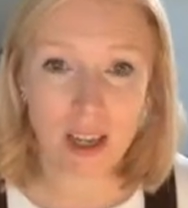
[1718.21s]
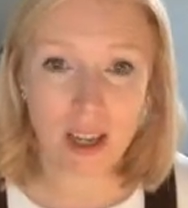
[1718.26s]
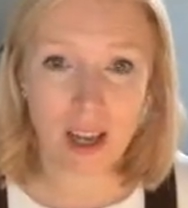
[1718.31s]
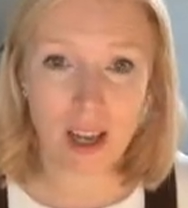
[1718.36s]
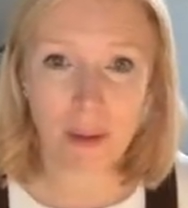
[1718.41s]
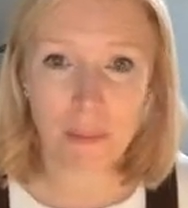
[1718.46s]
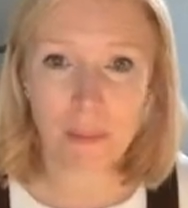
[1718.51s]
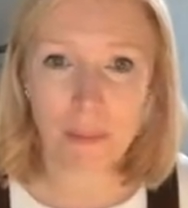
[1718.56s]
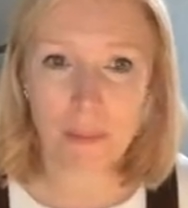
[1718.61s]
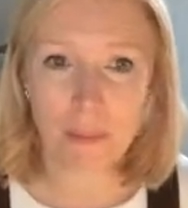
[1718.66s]

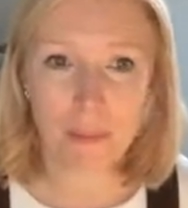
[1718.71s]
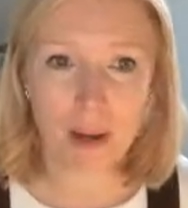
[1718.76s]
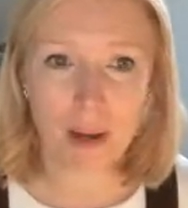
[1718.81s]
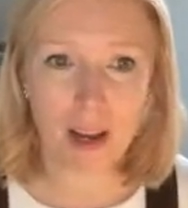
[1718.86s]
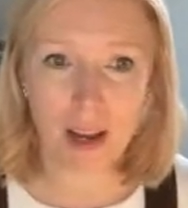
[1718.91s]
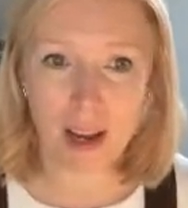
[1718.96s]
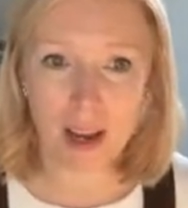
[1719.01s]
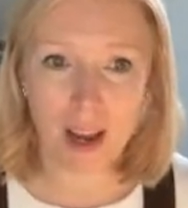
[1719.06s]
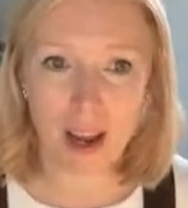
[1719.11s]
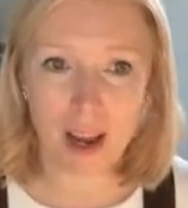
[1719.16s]

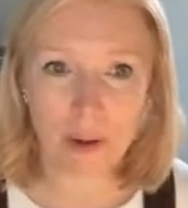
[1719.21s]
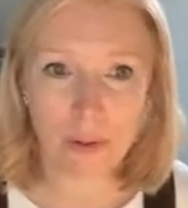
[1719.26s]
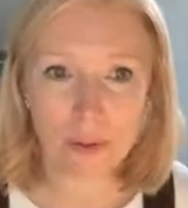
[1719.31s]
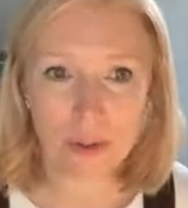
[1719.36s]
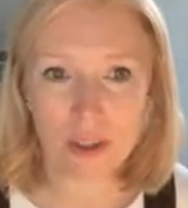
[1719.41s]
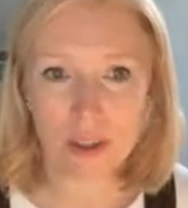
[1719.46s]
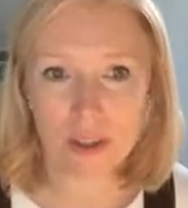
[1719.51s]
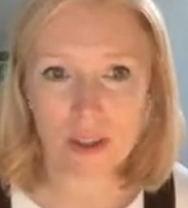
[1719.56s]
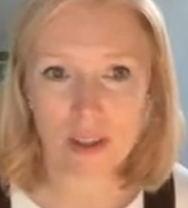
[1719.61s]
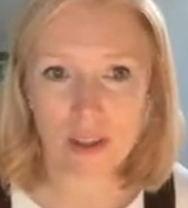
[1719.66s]
how
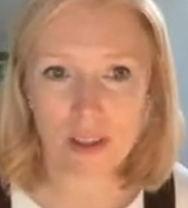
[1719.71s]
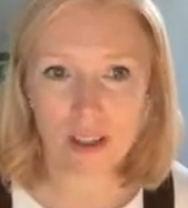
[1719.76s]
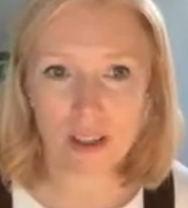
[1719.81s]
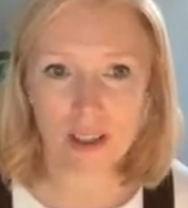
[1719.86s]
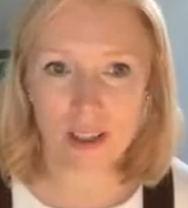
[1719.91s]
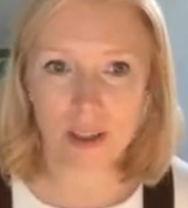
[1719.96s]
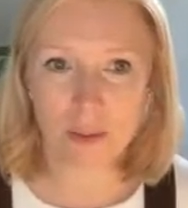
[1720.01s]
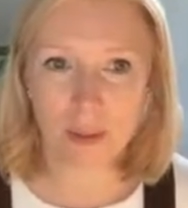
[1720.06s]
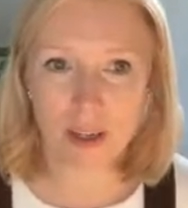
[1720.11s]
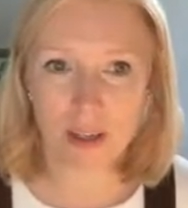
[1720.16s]
does the
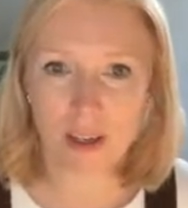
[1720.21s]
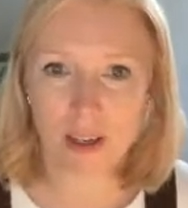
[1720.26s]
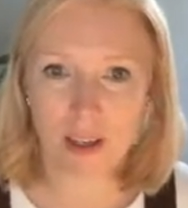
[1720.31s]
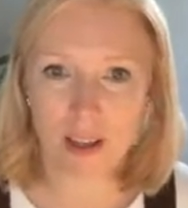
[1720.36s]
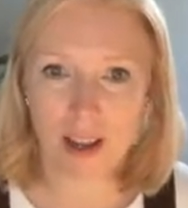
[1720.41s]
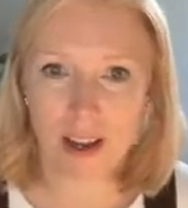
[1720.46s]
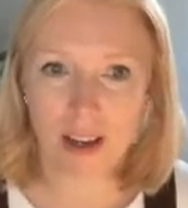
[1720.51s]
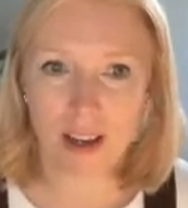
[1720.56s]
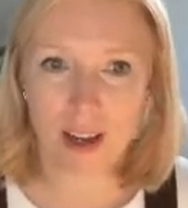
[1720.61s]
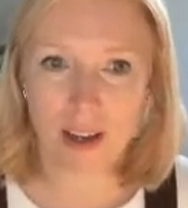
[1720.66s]
system handle
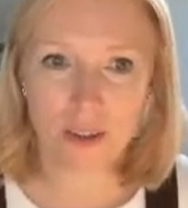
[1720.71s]
that?